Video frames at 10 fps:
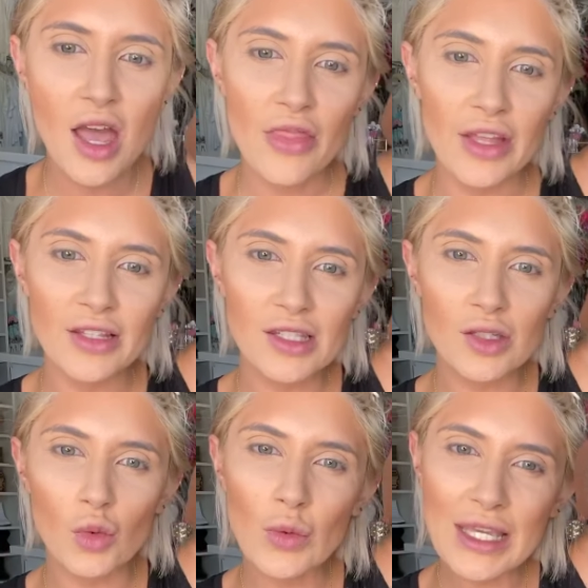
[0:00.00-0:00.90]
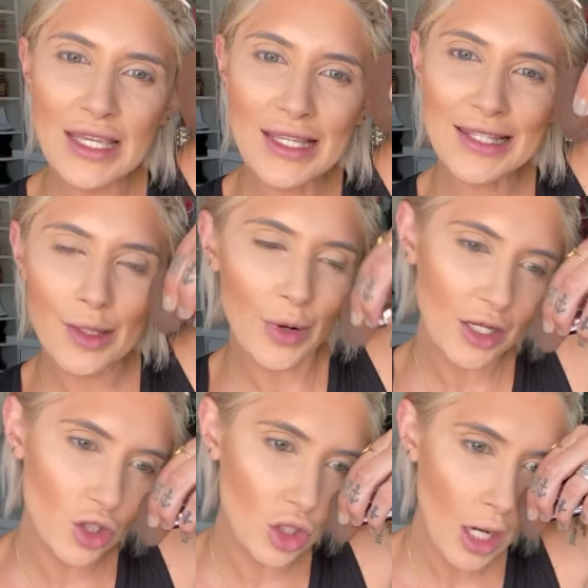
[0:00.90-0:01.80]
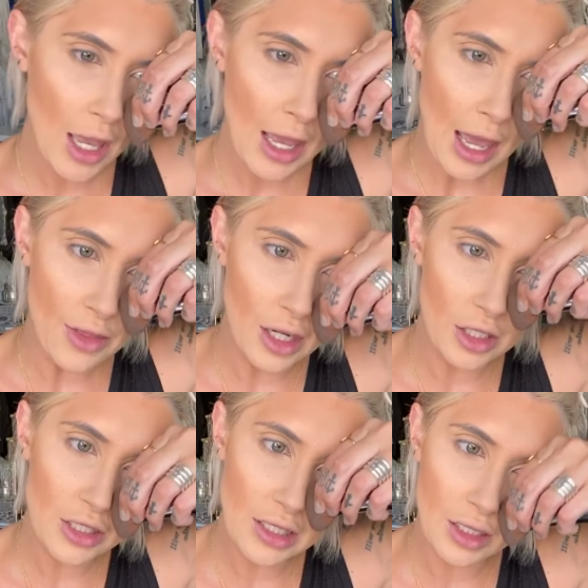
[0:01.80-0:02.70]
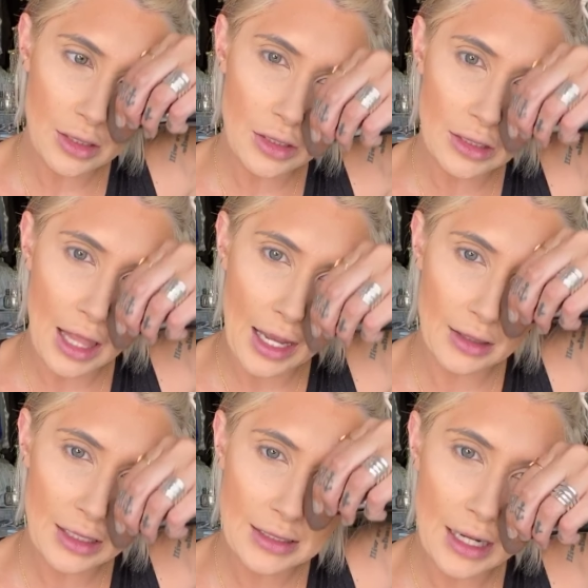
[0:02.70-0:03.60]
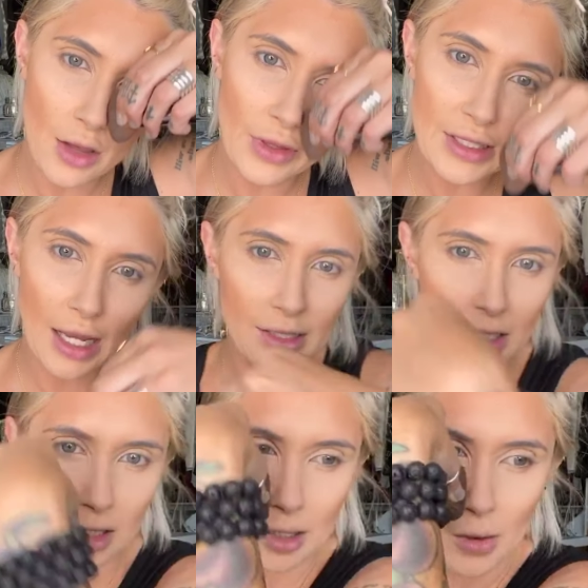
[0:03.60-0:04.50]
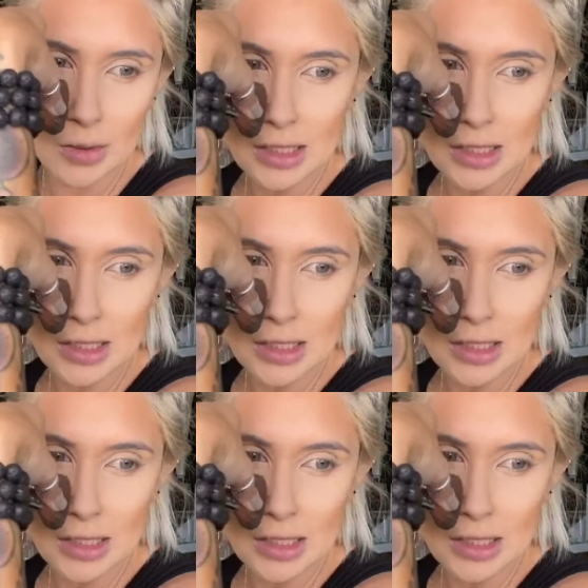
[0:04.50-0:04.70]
Then squeeze the brush, and then you're just gonna slide this down the sides of your nose.